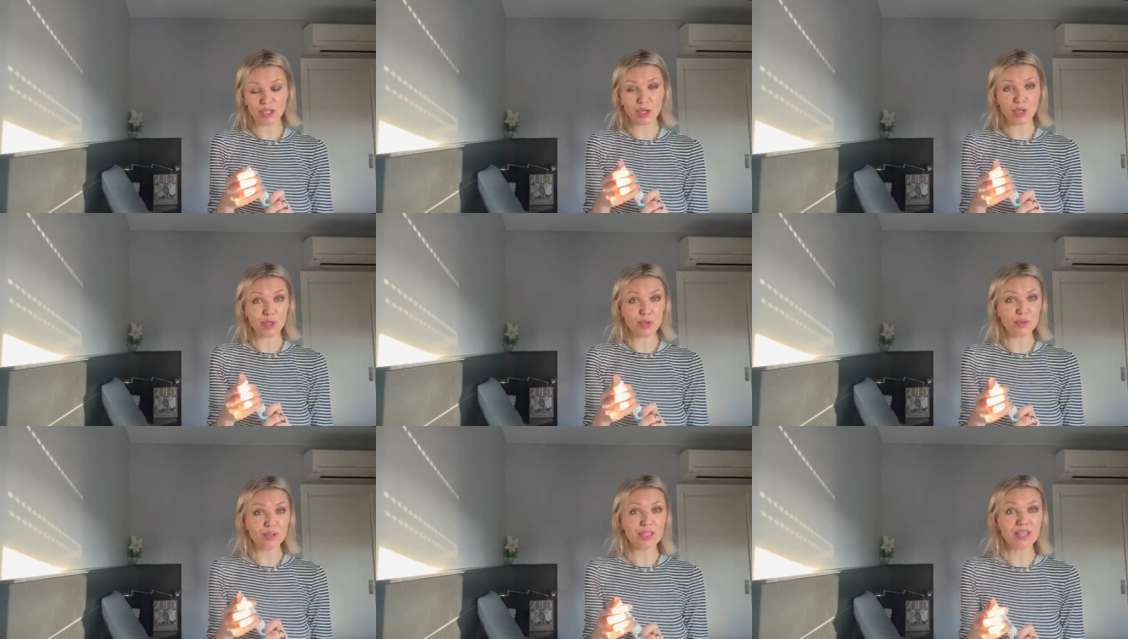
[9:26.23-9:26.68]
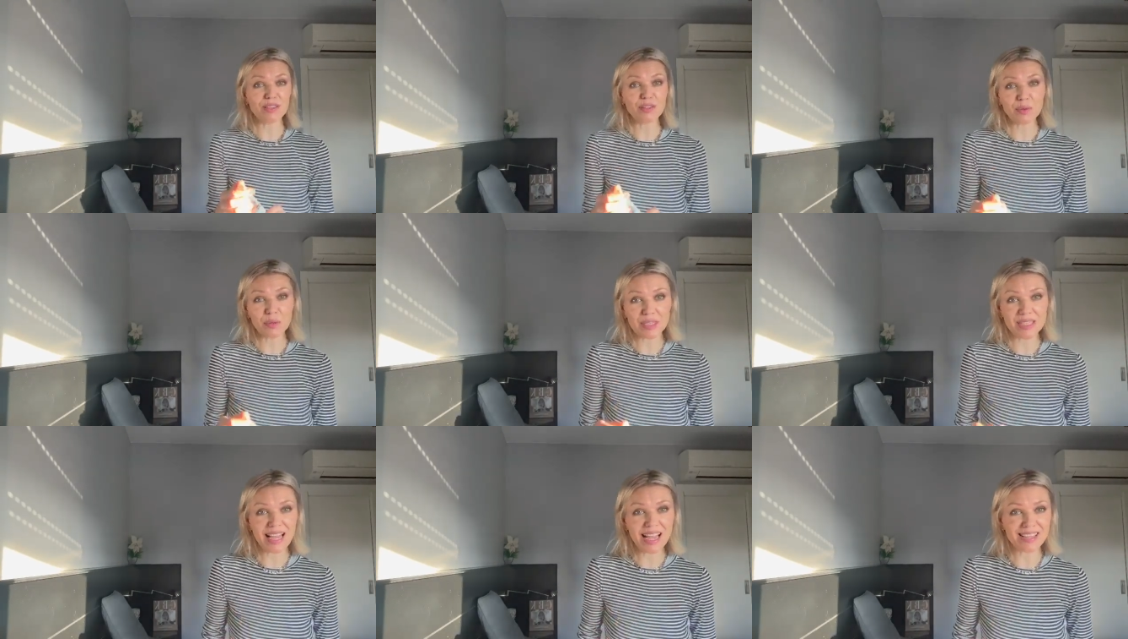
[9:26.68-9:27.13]
You use it
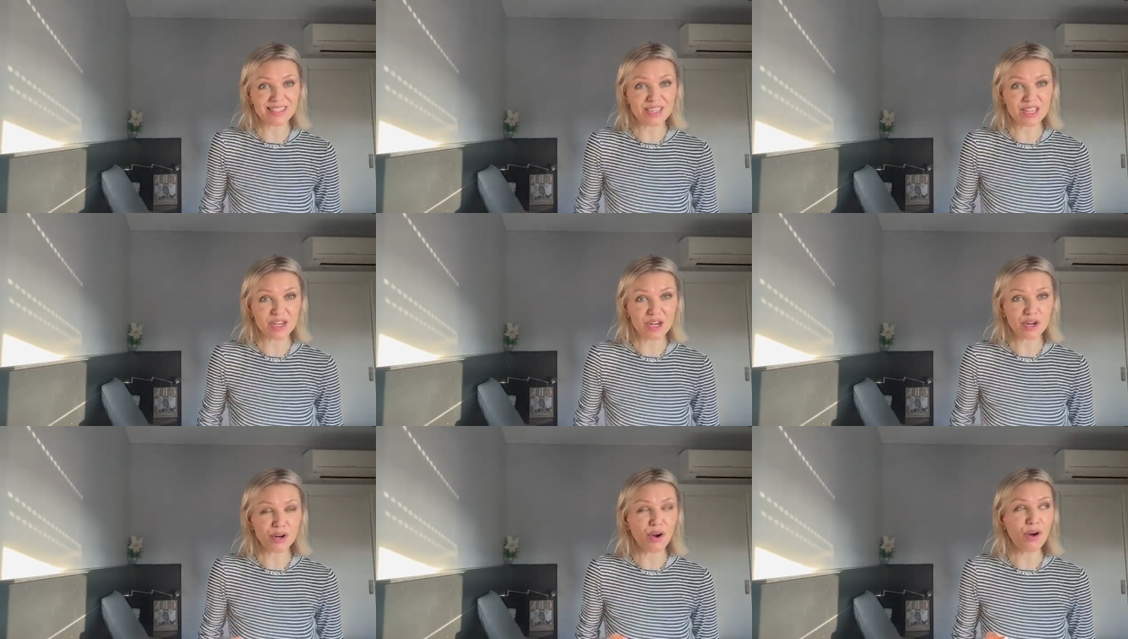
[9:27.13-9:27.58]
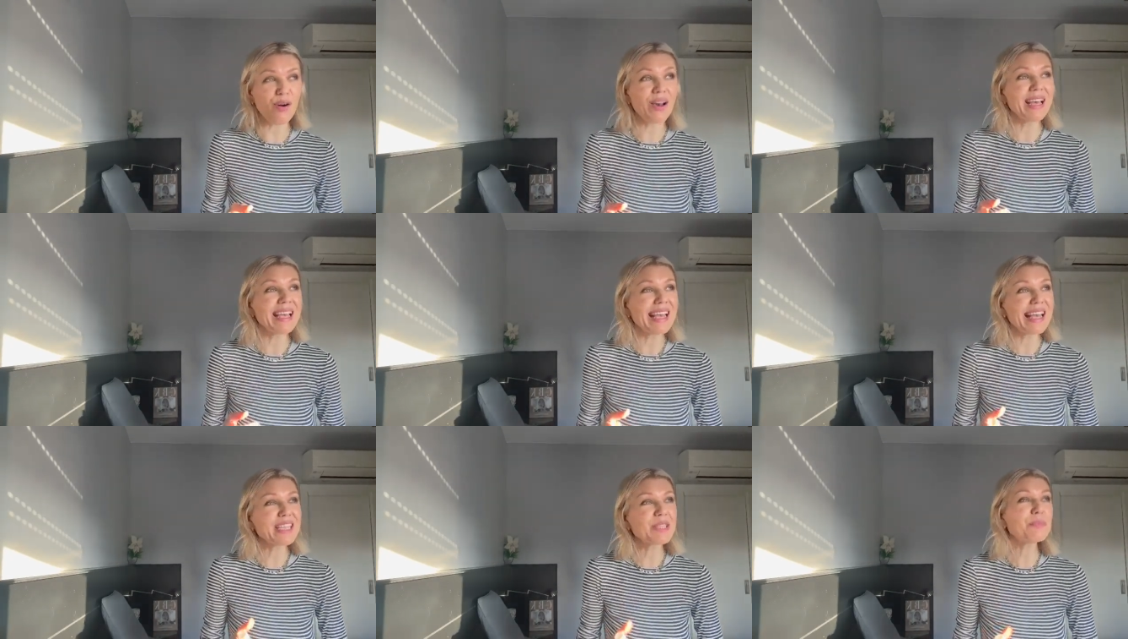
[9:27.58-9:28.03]
3 days in a row.
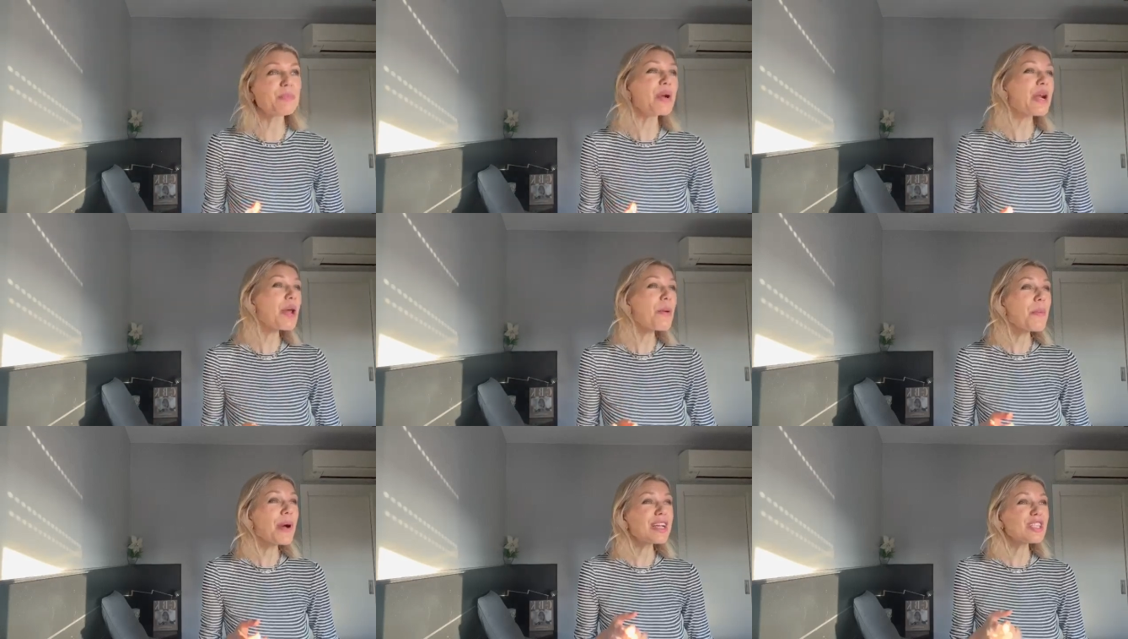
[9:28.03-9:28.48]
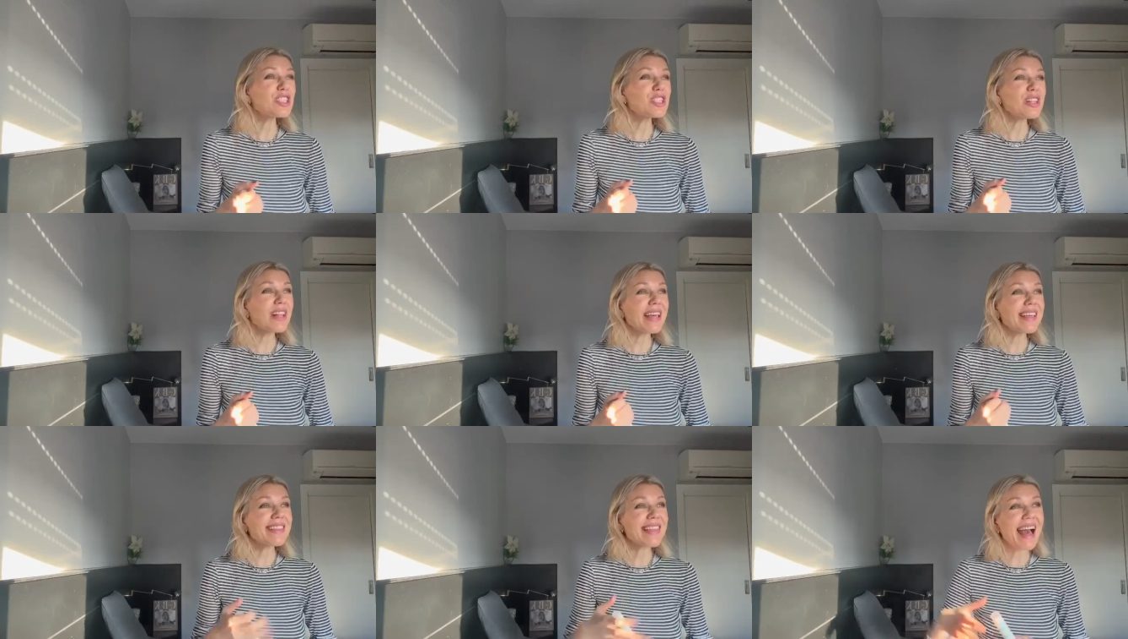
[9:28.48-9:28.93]
It's pretty much
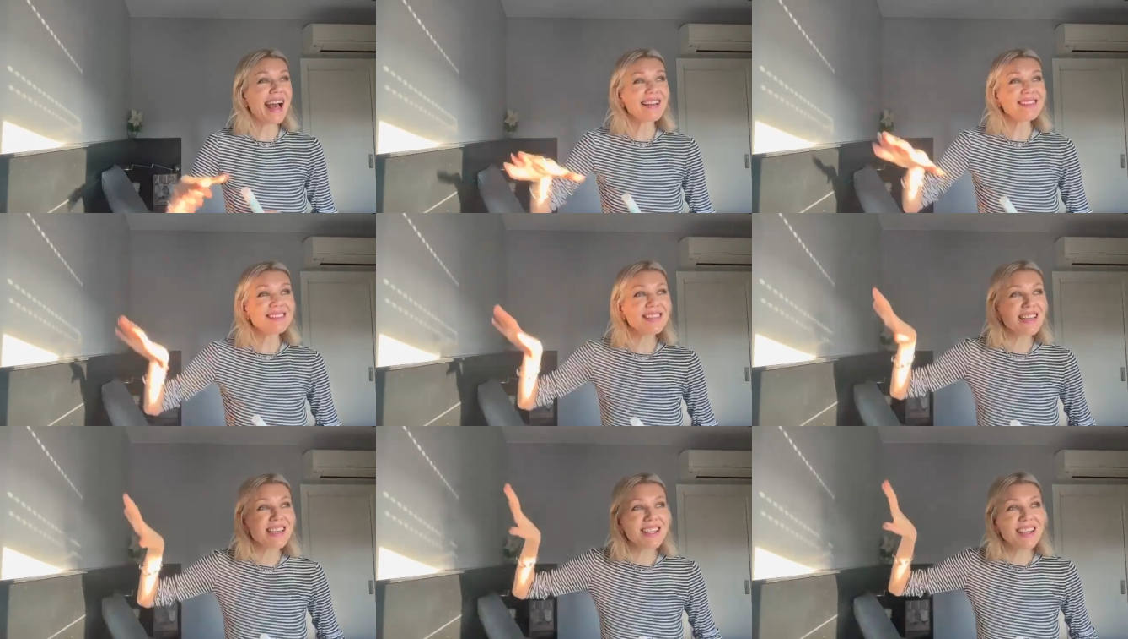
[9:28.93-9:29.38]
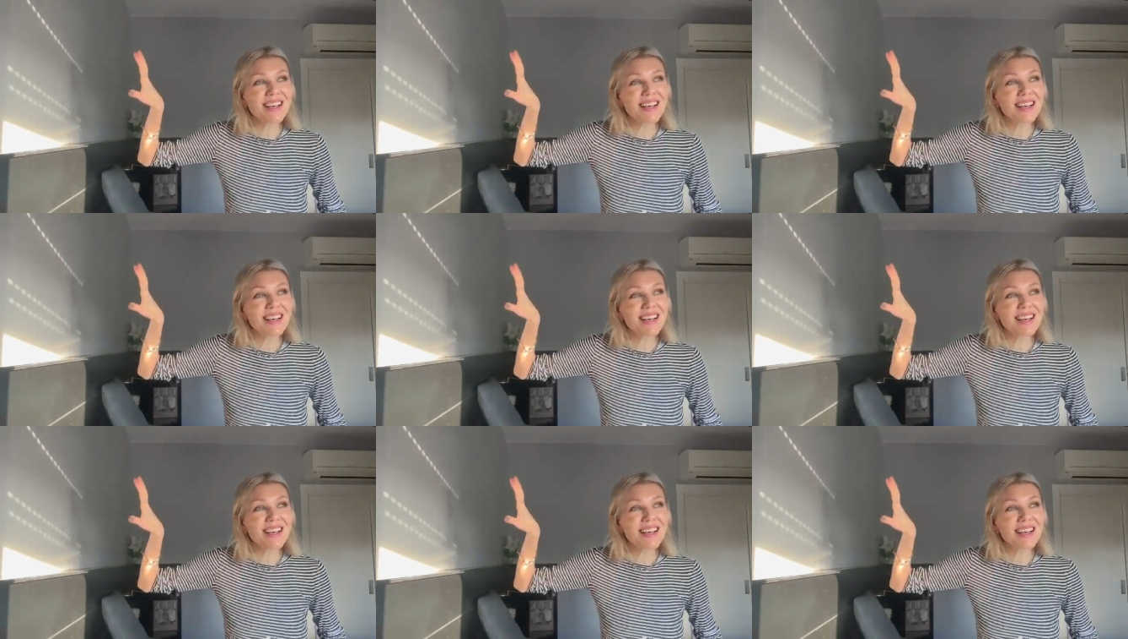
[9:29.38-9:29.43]
like that,